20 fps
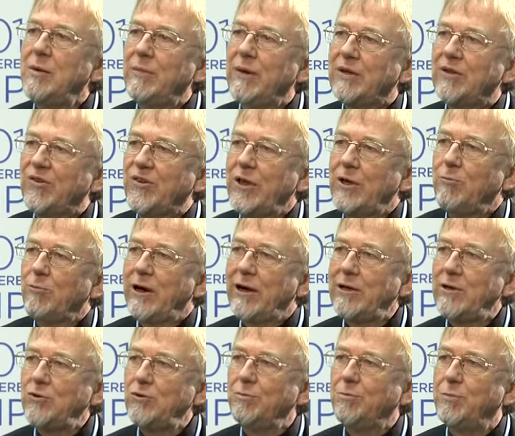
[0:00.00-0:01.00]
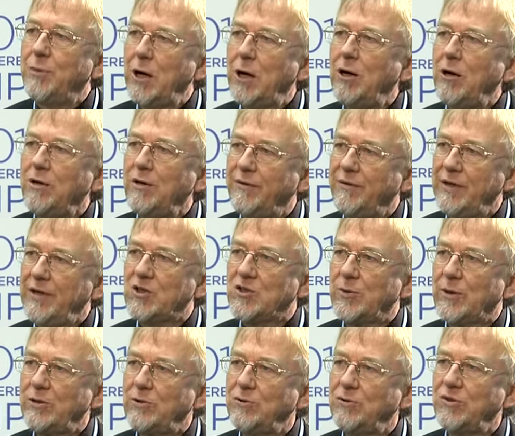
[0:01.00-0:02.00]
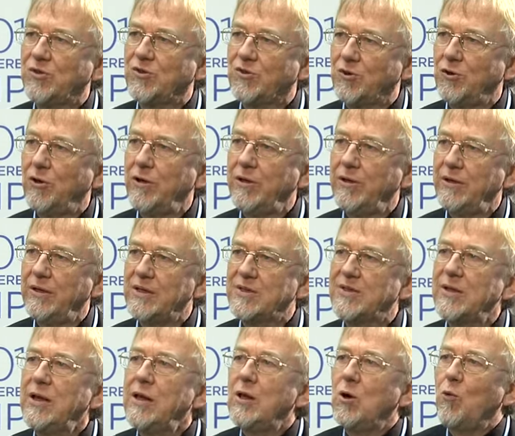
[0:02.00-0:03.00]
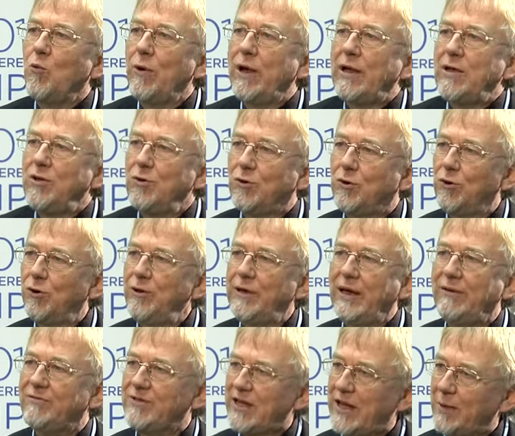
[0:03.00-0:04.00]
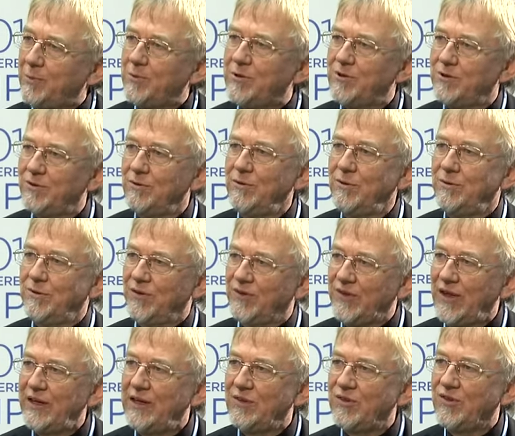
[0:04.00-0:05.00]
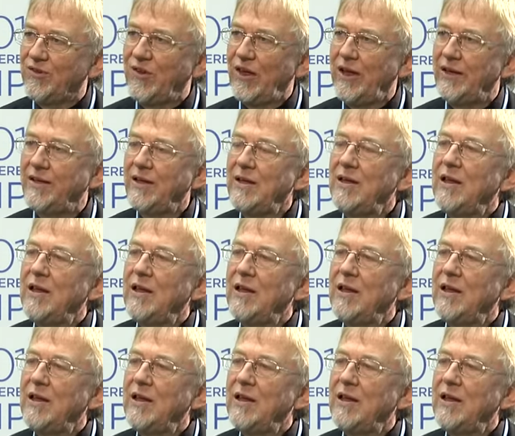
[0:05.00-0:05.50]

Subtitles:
might say, why did you burn these? Why did you destroy these when you could have tapped, you know, the sun instead?